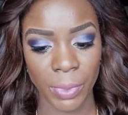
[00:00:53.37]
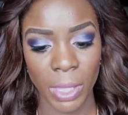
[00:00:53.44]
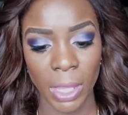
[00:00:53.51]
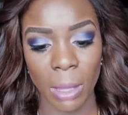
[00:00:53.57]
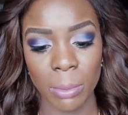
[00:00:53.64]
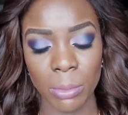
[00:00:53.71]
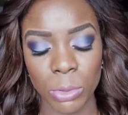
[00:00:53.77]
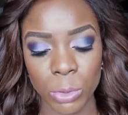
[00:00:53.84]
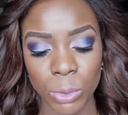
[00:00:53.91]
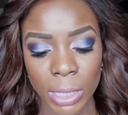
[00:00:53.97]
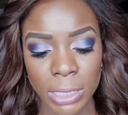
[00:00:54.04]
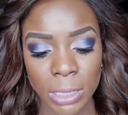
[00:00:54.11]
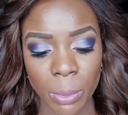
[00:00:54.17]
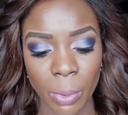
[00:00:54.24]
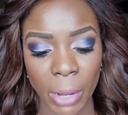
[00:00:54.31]
And Bourjois
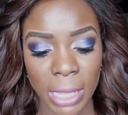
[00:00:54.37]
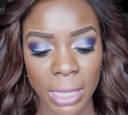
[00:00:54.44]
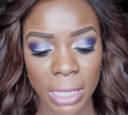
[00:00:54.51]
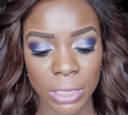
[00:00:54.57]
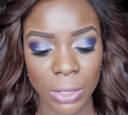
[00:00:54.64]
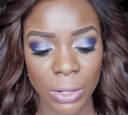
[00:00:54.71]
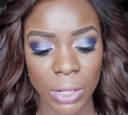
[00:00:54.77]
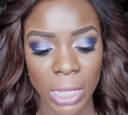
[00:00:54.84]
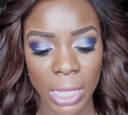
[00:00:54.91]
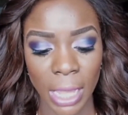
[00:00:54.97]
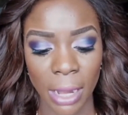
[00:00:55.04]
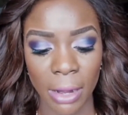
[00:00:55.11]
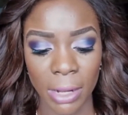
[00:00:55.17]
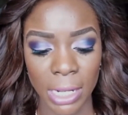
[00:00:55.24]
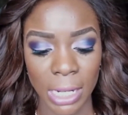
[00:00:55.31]
is a brand that's only
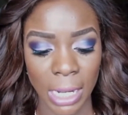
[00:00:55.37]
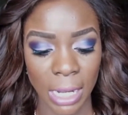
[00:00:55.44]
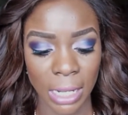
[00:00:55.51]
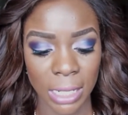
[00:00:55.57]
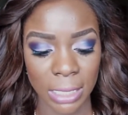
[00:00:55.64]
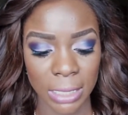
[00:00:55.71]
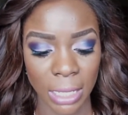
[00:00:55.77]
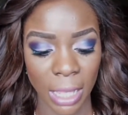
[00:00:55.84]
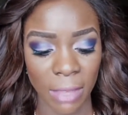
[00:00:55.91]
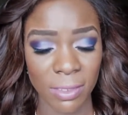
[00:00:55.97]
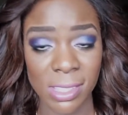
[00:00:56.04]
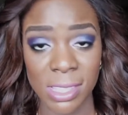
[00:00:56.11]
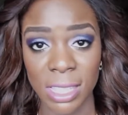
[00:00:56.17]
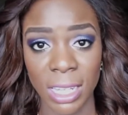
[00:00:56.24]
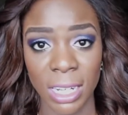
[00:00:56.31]
carried in Edgar's. I
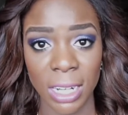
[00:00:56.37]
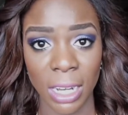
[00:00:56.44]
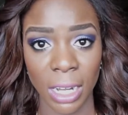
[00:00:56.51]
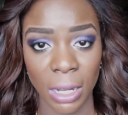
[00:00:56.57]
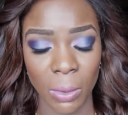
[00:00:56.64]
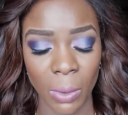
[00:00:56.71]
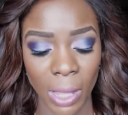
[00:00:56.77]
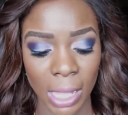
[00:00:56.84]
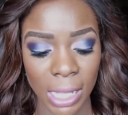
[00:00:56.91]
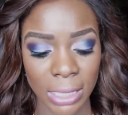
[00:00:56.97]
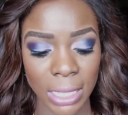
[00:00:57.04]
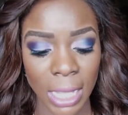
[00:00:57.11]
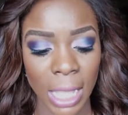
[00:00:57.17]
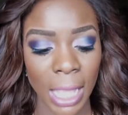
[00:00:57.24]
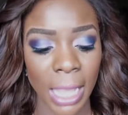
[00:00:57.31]
haven't seen it anywhere
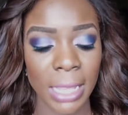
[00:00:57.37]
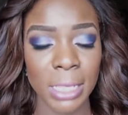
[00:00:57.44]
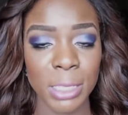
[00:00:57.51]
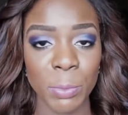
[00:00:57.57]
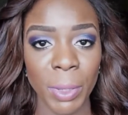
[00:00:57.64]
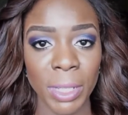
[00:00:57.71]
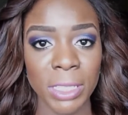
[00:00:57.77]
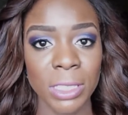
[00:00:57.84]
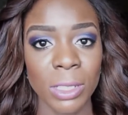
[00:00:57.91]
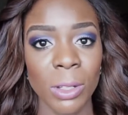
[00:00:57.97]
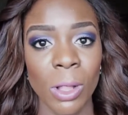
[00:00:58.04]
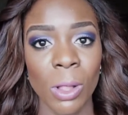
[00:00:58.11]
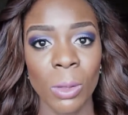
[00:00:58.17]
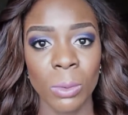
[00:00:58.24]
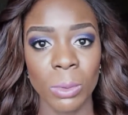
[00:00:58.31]
else. And this
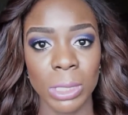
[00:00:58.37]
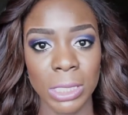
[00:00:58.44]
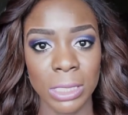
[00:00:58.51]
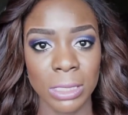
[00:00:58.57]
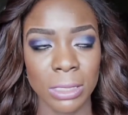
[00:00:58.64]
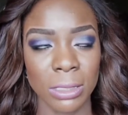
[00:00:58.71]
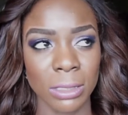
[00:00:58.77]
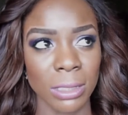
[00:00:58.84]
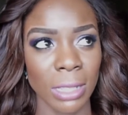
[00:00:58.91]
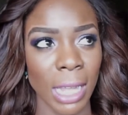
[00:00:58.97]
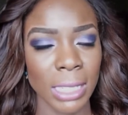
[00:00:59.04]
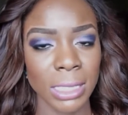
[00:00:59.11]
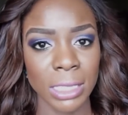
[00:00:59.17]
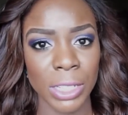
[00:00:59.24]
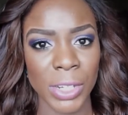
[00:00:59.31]
pencil was
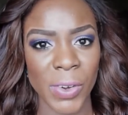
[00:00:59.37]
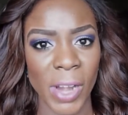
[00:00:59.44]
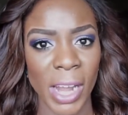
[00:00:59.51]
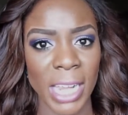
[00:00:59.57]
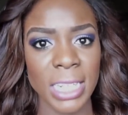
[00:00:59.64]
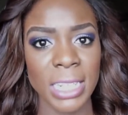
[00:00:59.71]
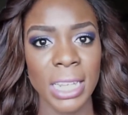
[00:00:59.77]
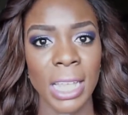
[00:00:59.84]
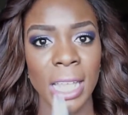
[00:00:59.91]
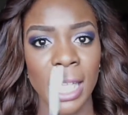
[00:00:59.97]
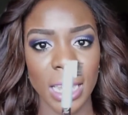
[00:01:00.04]
90 Rand.